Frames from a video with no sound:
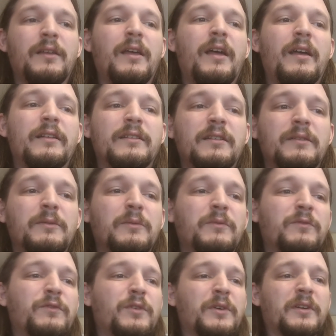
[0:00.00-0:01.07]
As
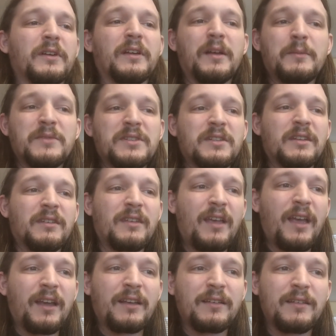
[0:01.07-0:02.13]
for it comes to
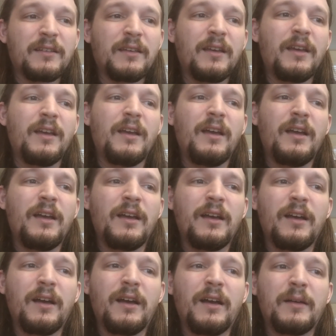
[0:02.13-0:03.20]
sex,
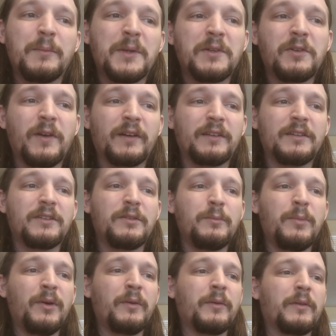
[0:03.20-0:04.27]
I'm attracted to
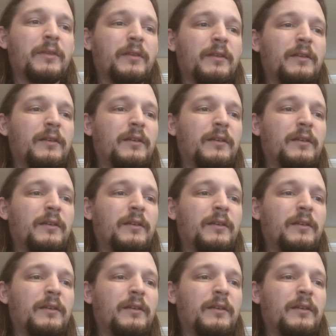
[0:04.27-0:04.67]
both.